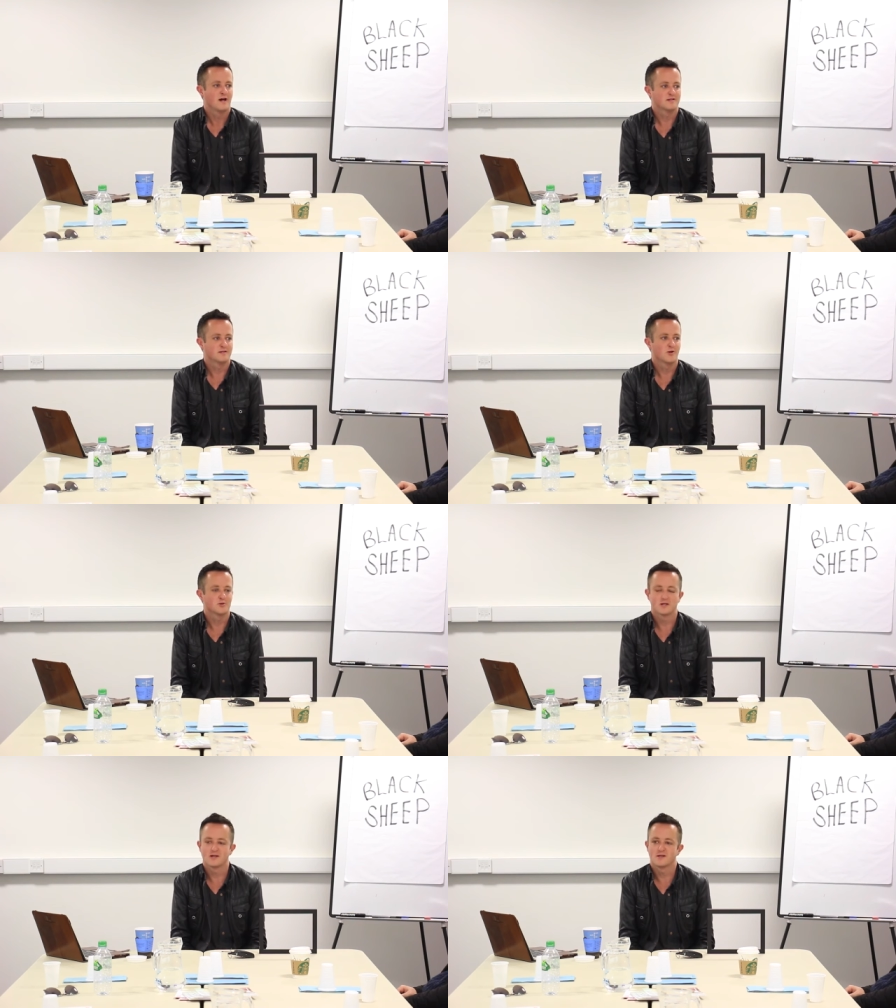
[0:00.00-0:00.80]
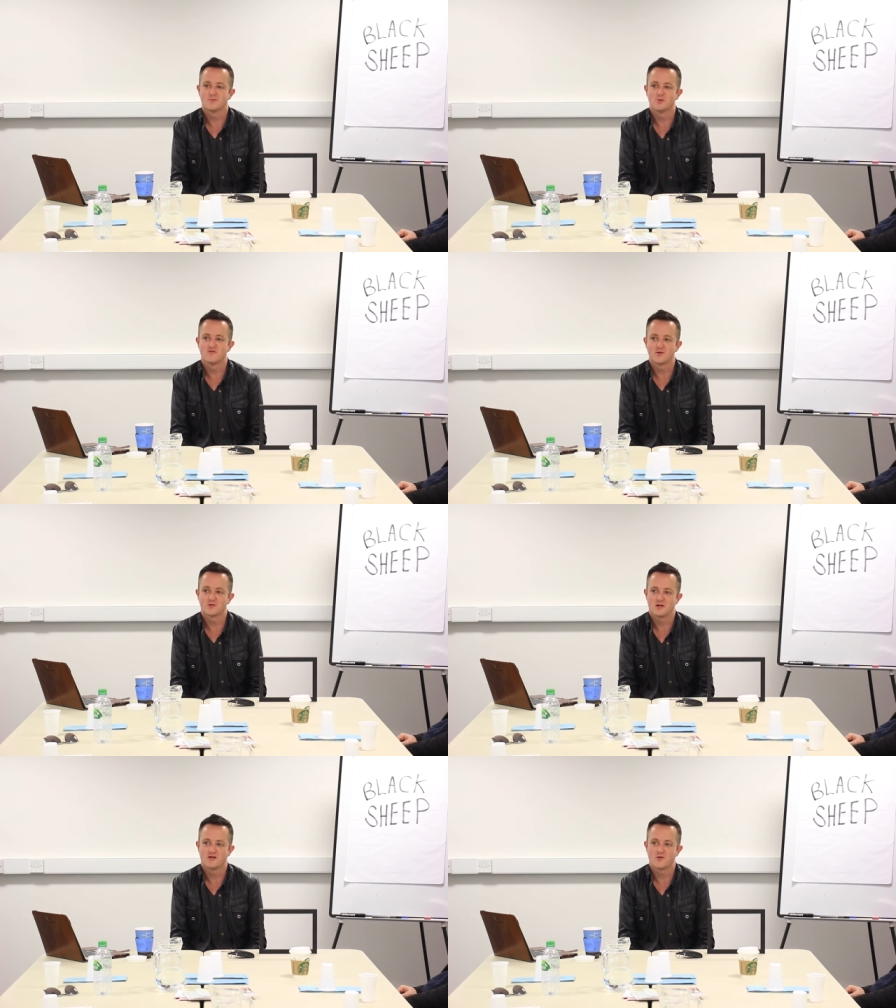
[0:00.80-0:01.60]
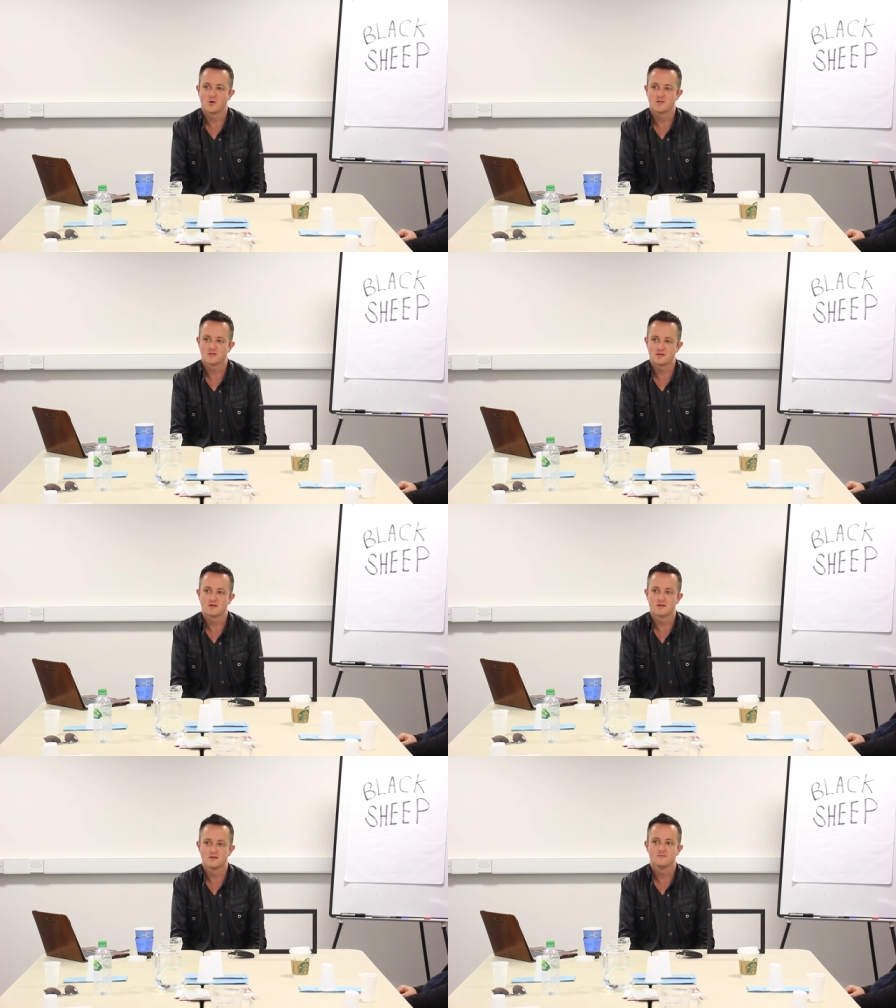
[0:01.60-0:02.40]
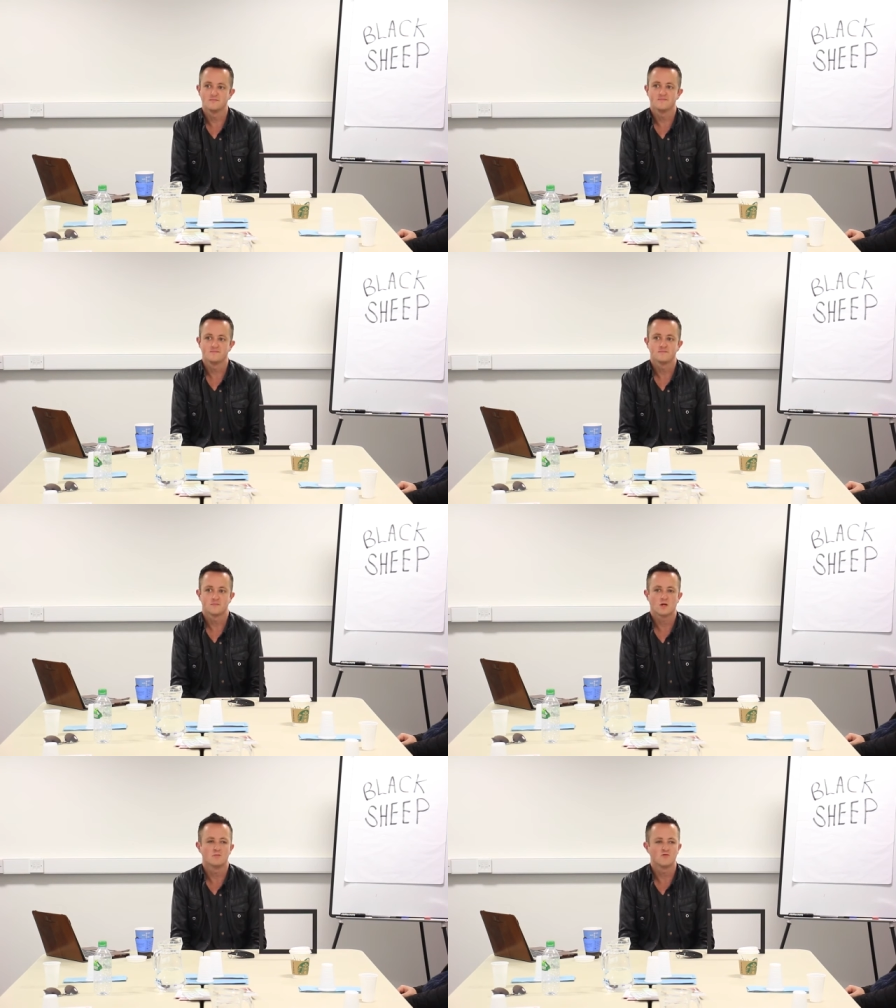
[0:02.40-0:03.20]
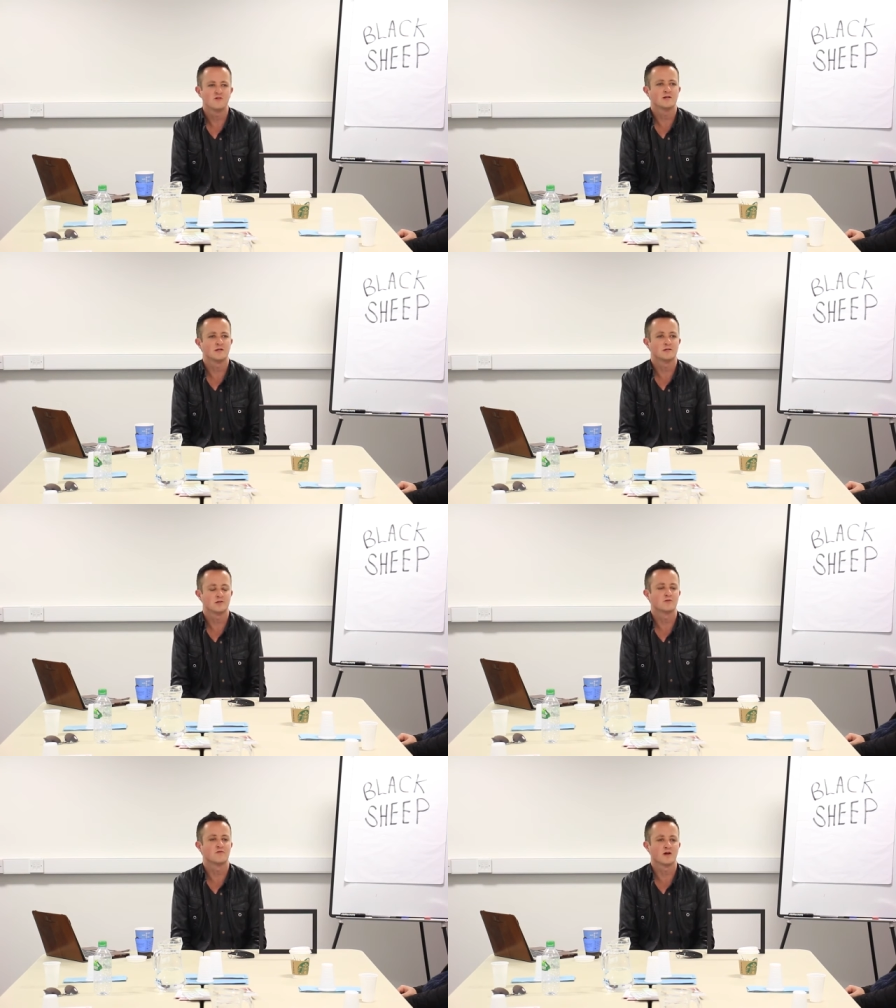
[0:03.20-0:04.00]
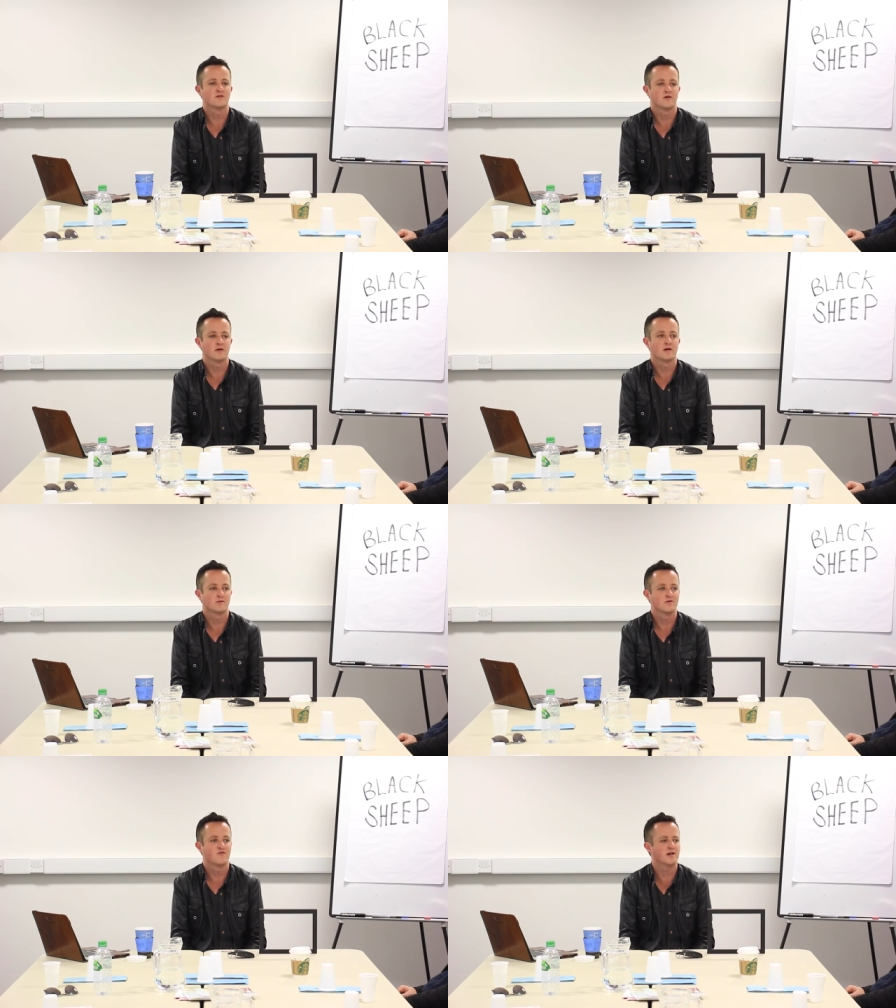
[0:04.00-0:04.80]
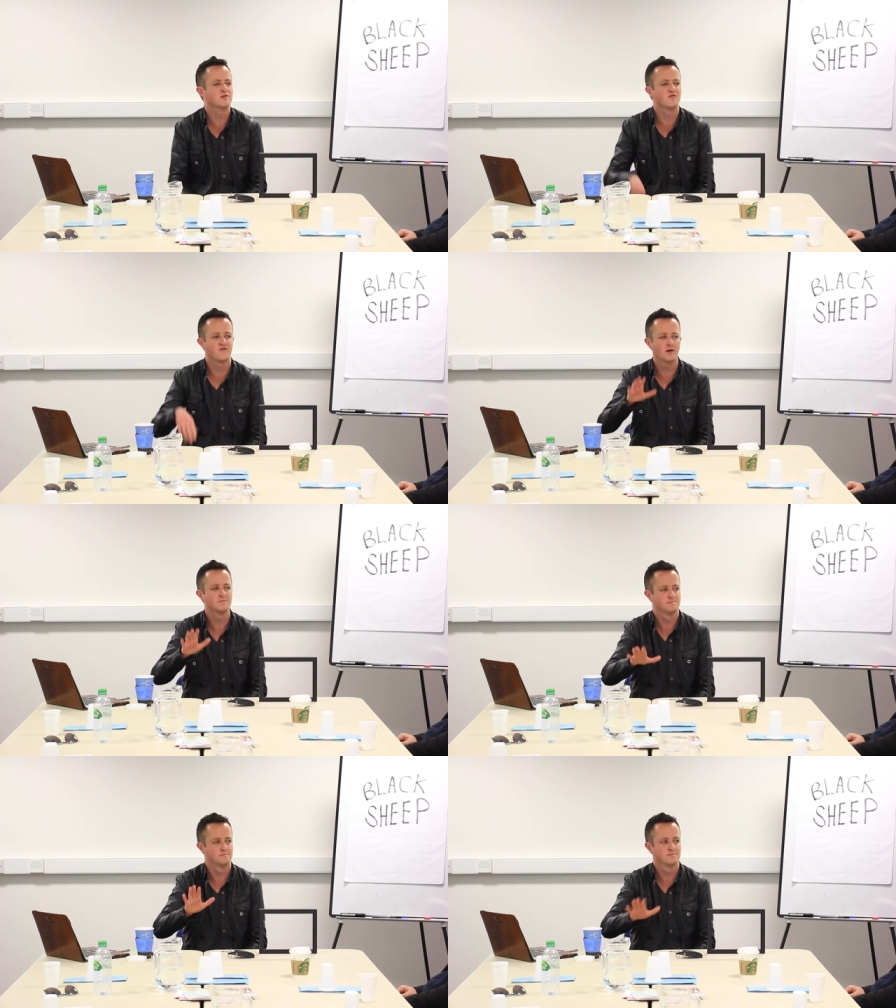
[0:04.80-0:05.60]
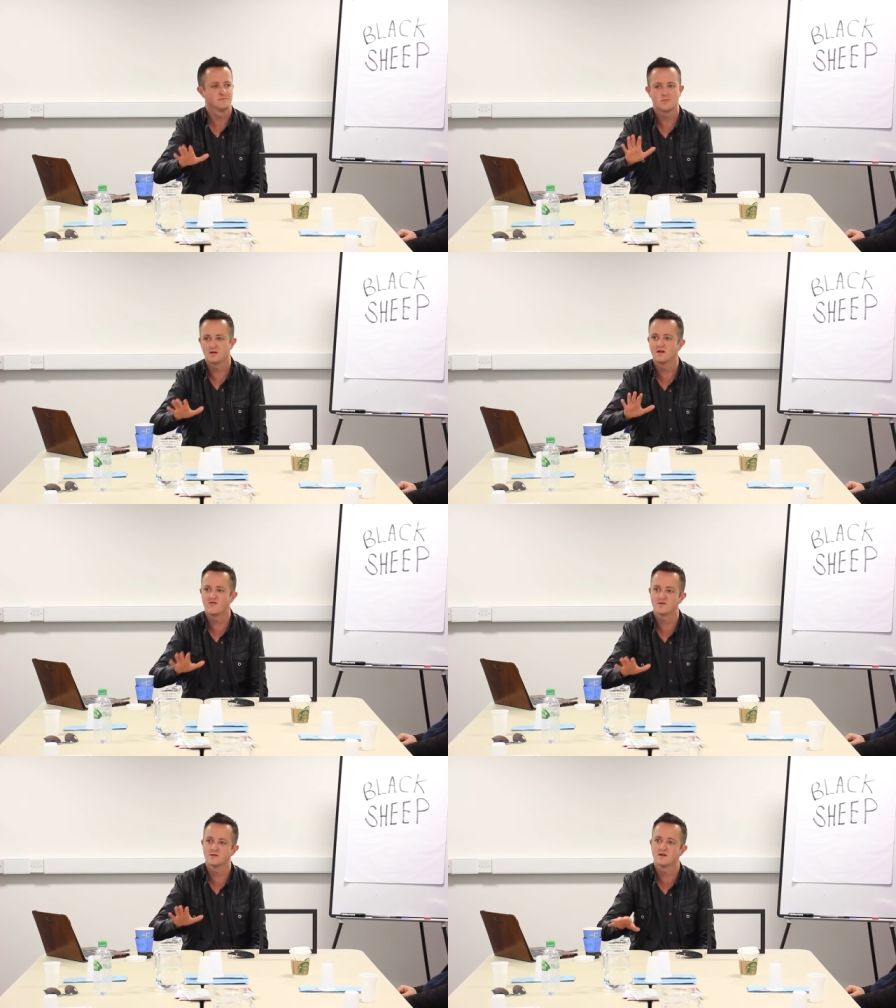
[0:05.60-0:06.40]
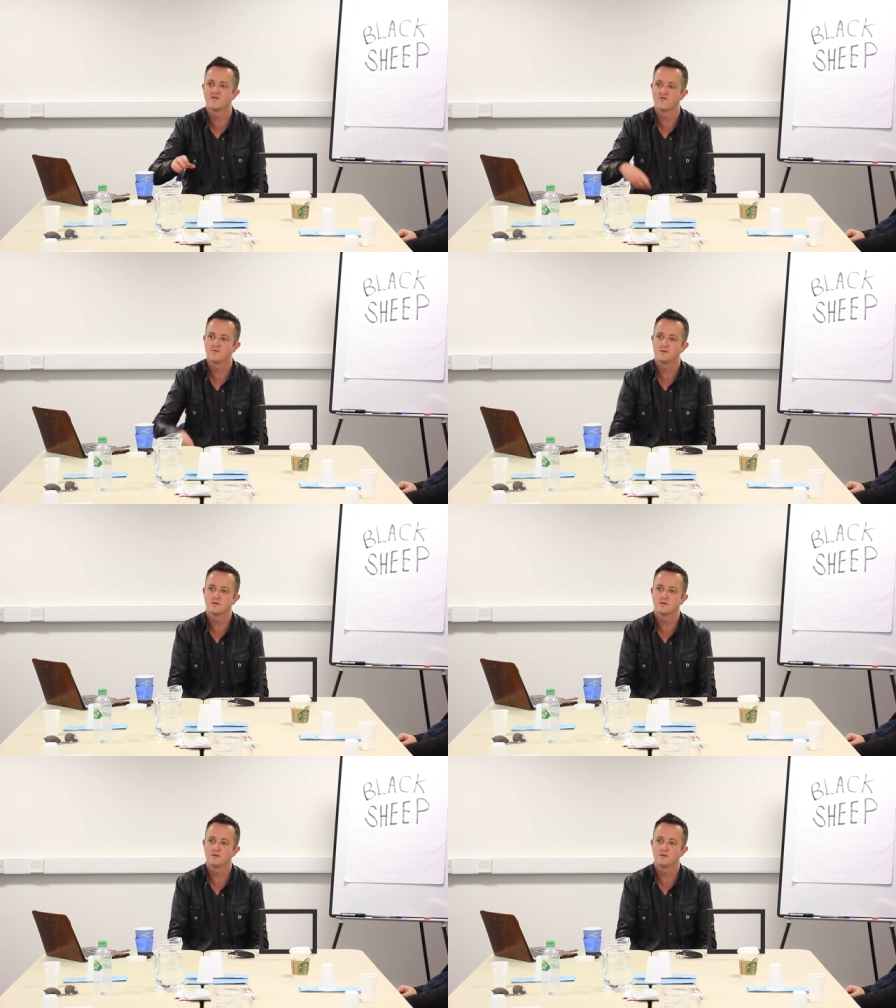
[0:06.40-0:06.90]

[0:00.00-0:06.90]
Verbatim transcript: As the older I get, the more of those kind of comments I get. Yeah, Tom, you really need to do the right thing now. You've had your fun, but enough is enough.